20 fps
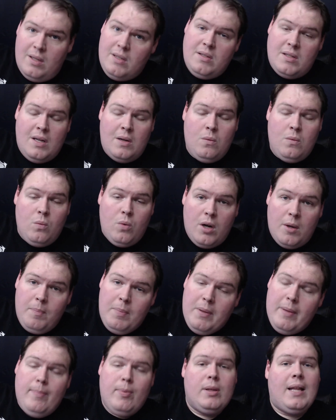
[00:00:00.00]
this didn't
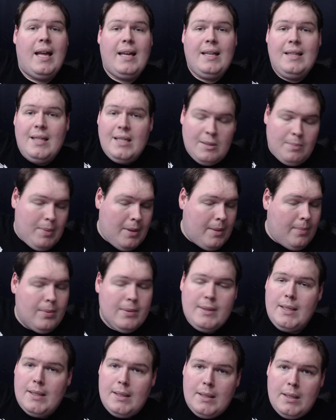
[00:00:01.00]
work people like this
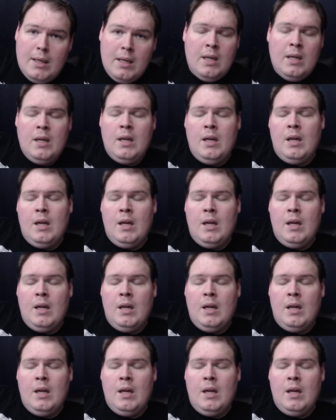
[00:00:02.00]
people didn't